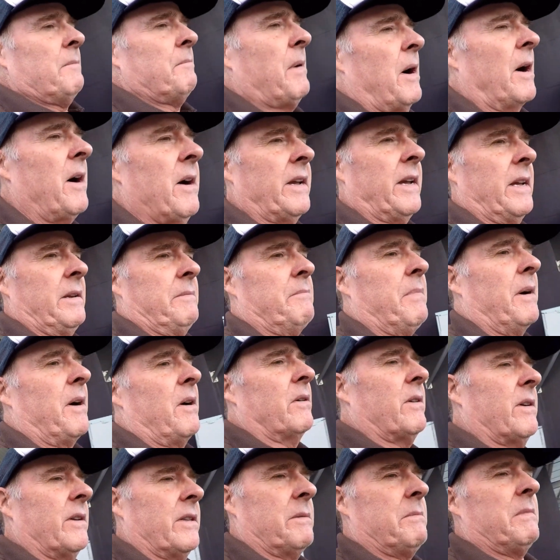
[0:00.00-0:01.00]
buying in
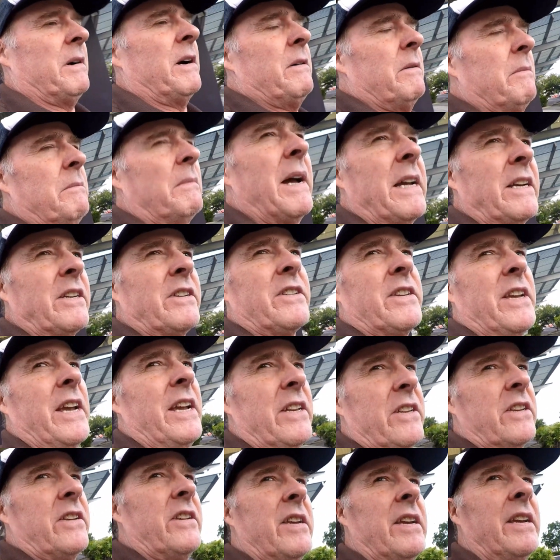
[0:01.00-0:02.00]
bulk at the moment makes
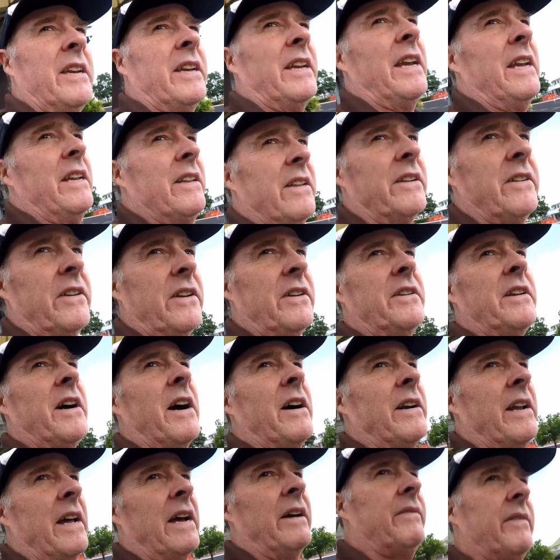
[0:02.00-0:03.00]
sense in that you
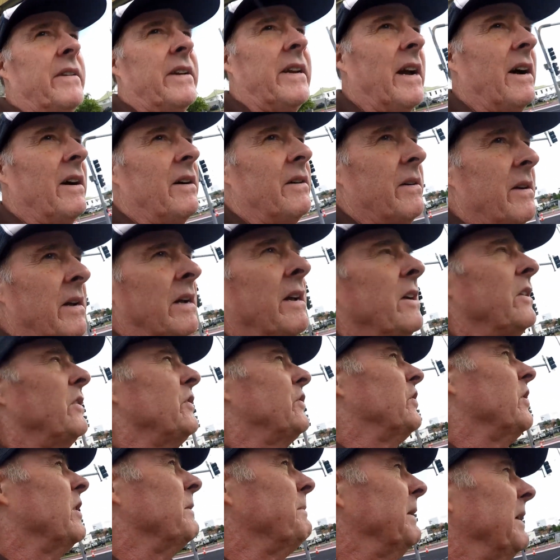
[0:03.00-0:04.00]
don't have to go
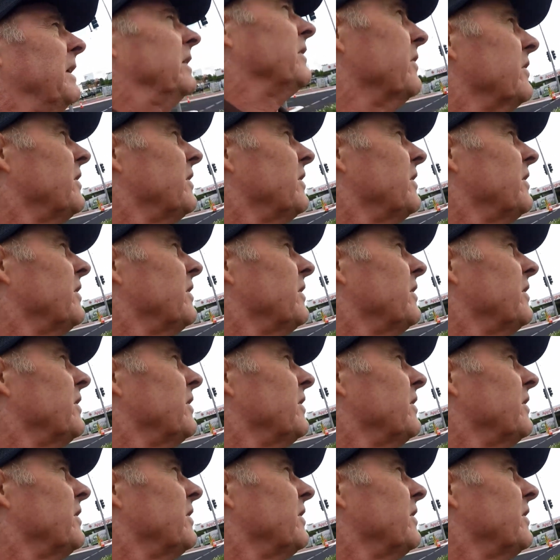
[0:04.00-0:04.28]
shopping as